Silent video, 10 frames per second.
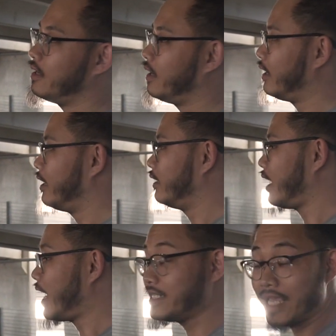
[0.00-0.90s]
And
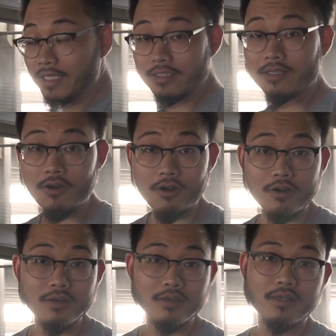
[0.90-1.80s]
I dailied the
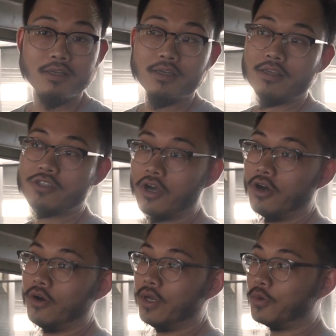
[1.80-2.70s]
car,
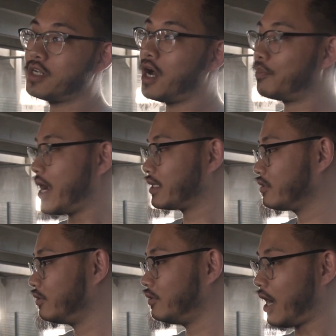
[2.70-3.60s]
so it was not
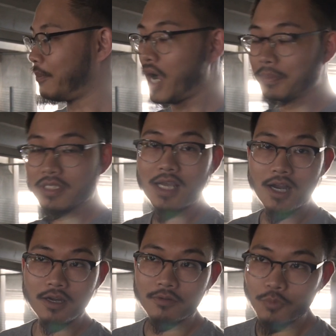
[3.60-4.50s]
practical. I popped the
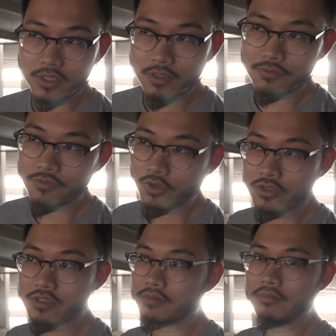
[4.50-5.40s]
tire within the
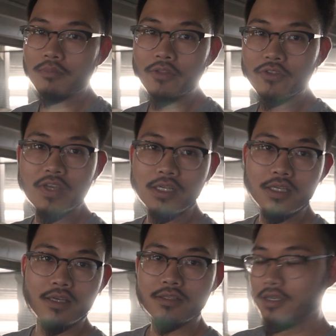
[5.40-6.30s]
first month of
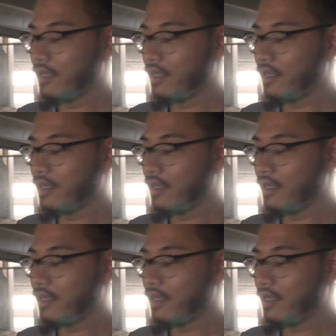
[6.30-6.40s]
getting it.